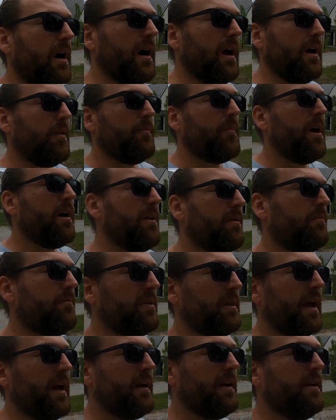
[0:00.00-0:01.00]
I'm
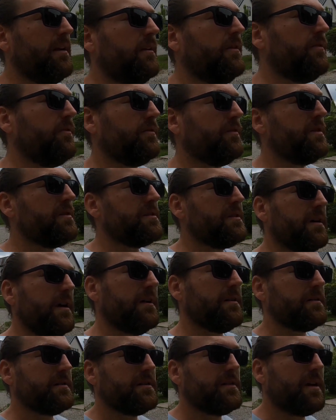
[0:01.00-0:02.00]
planning to
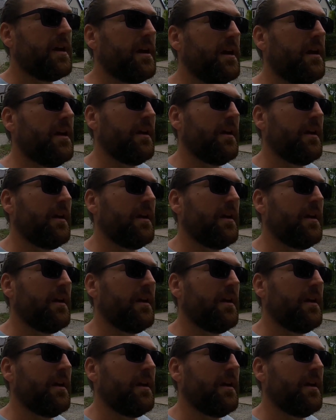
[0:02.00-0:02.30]
discuss